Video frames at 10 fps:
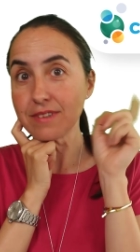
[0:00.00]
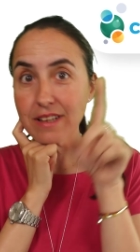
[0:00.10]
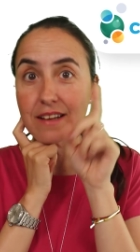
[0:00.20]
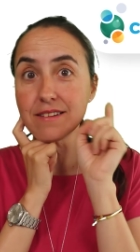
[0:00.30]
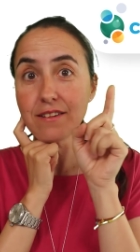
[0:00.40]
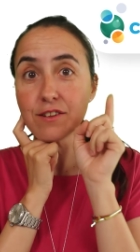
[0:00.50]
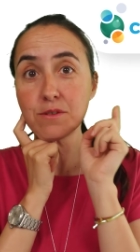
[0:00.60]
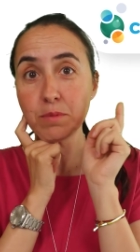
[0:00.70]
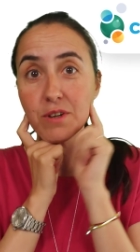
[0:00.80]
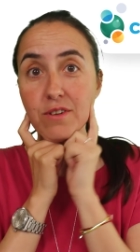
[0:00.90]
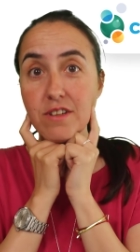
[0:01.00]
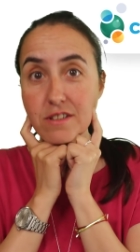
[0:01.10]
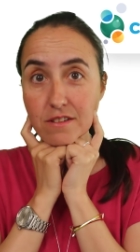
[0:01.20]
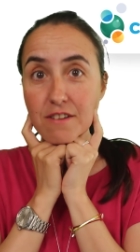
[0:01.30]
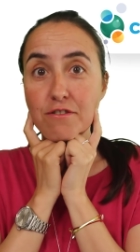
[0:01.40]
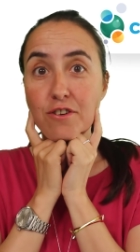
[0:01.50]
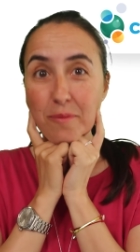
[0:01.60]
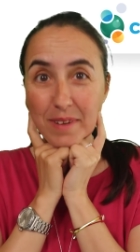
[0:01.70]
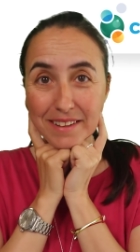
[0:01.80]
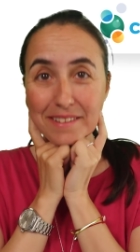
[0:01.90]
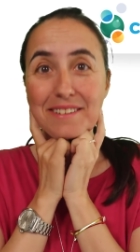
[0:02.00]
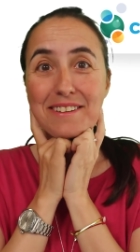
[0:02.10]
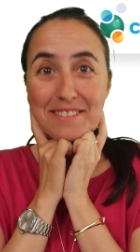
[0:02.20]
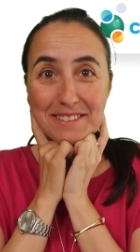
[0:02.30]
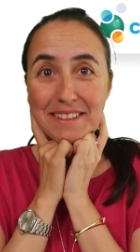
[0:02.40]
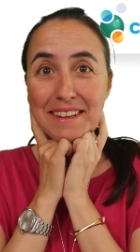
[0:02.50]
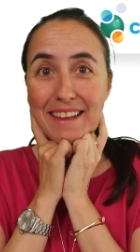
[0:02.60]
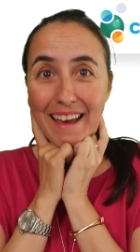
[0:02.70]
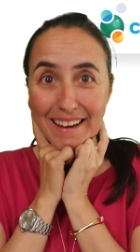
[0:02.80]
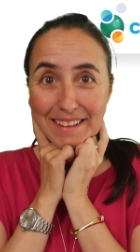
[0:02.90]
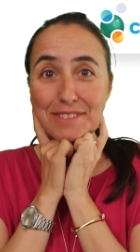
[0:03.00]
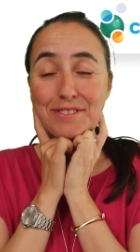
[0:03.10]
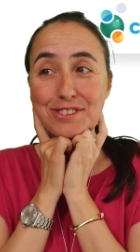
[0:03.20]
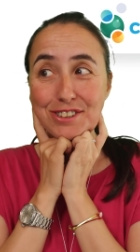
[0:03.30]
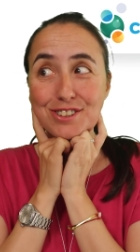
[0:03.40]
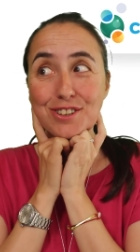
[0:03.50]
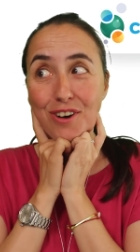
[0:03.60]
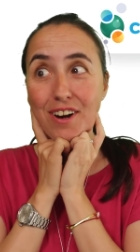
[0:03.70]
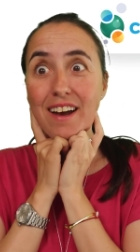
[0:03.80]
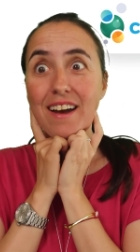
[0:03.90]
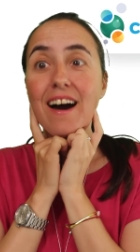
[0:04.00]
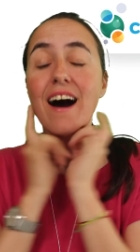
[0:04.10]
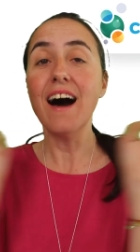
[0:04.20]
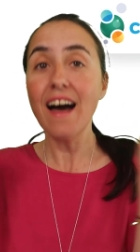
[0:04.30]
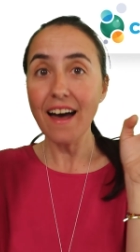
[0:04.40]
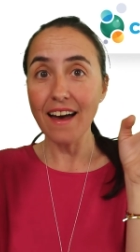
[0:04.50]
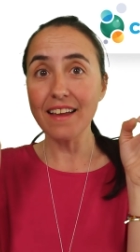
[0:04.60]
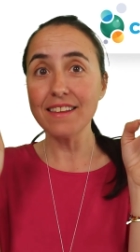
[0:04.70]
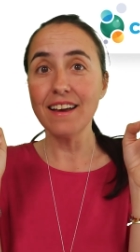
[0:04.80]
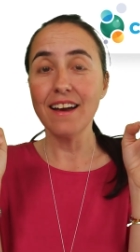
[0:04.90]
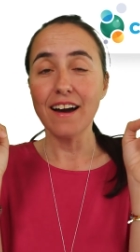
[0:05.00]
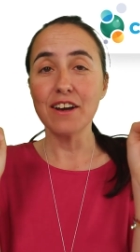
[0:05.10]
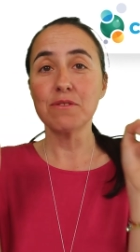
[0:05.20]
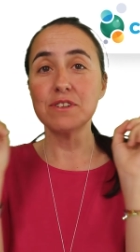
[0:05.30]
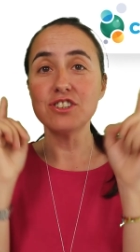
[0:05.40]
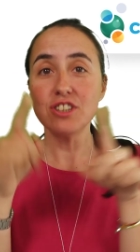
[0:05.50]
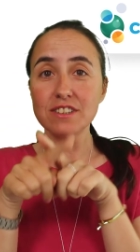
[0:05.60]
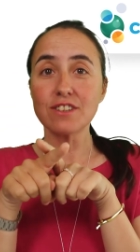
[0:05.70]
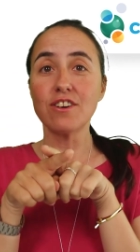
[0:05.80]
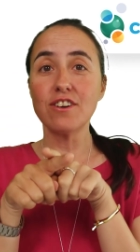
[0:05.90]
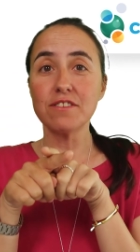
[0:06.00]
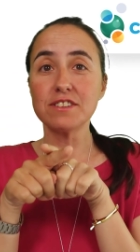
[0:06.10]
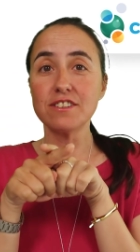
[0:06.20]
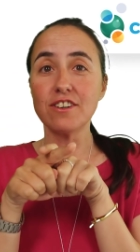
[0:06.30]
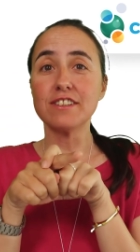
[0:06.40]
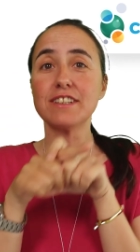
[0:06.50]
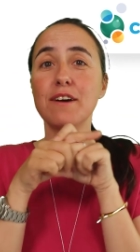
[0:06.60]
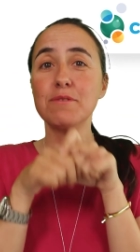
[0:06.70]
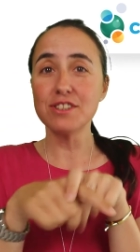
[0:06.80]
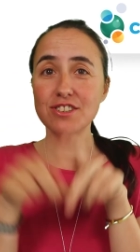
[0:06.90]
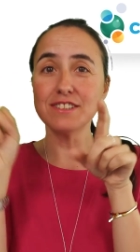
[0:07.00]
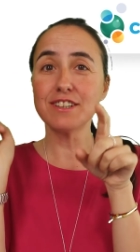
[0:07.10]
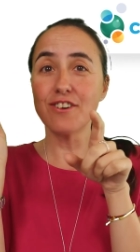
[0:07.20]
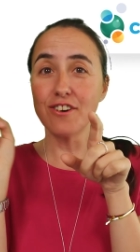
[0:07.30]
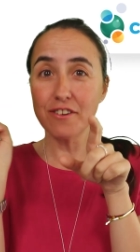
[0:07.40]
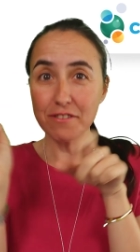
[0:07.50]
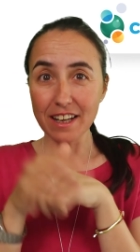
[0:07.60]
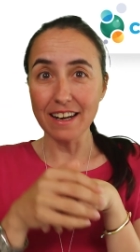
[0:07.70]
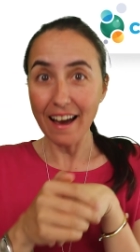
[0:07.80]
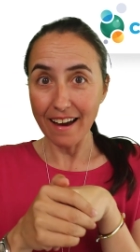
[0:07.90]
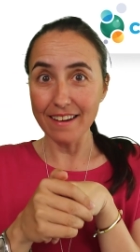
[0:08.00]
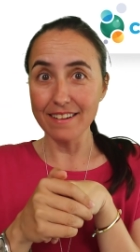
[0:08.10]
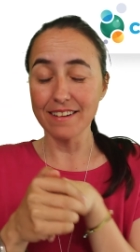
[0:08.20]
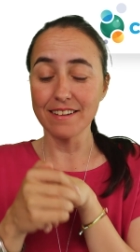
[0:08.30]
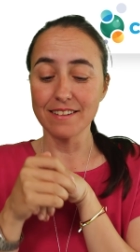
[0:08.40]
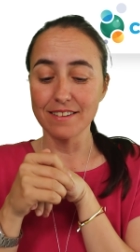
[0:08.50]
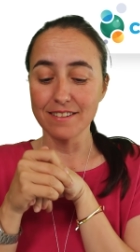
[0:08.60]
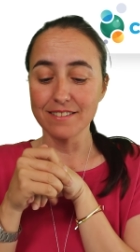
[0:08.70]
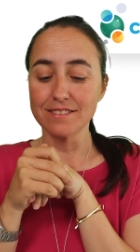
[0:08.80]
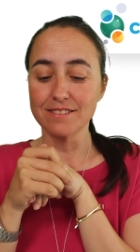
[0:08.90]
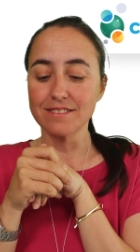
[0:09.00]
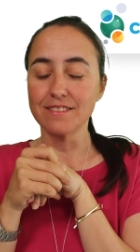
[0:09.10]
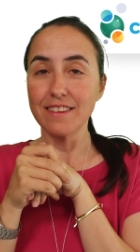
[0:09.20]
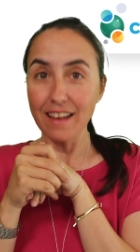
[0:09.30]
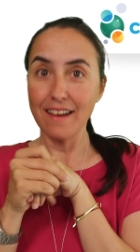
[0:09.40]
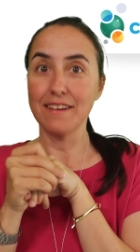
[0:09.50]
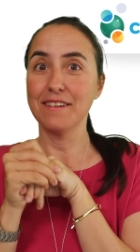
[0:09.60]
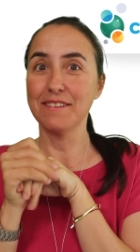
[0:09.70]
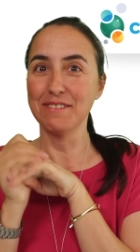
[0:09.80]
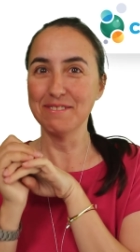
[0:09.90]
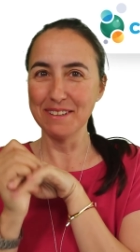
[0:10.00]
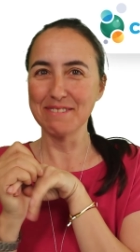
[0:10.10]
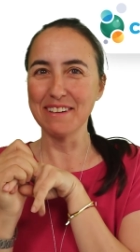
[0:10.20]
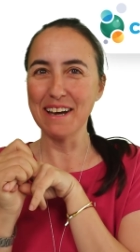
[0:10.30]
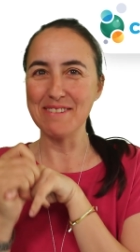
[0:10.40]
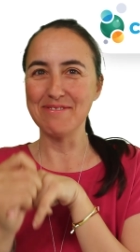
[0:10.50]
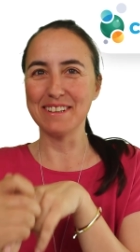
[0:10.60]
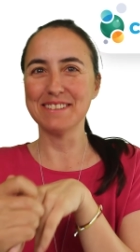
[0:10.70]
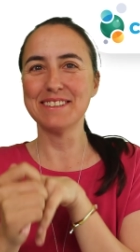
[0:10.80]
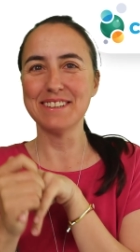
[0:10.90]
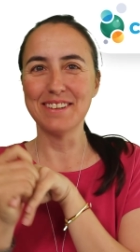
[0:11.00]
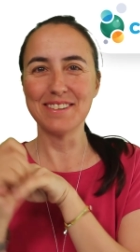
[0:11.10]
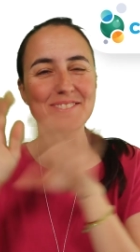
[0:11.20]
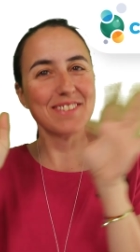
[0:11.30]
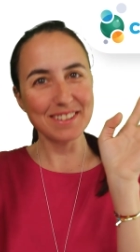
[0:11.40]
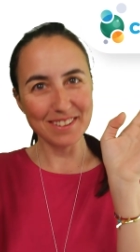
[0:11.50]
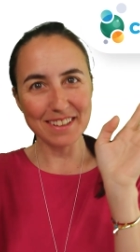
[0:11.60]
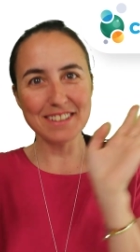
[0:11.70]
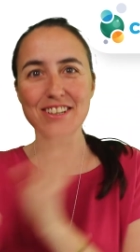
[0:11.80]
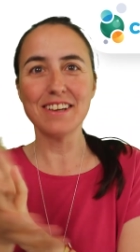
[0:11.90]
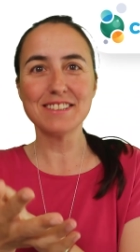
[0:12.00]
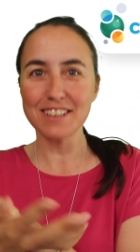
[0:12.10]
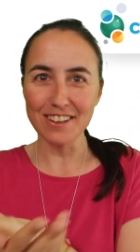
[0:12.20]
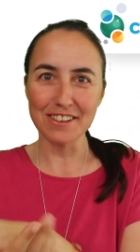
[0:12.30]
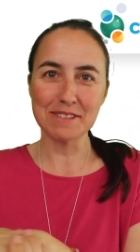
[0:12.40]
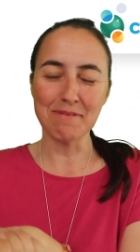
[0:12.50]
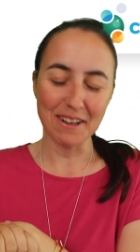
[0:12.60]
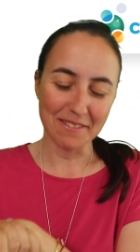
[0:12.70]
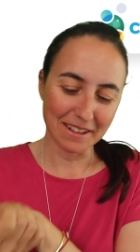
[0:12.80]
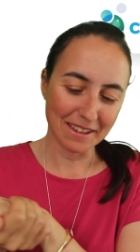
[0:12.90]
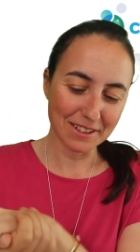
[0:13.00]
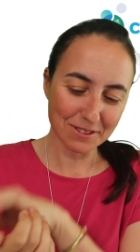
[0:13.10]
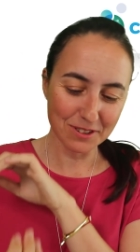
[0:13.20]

that needs to be conditional format in using DAX for sure. And I don't want to change the color of the dots. I want to change the color of the line. That will make me happy. So, but you can change the dots manually. That's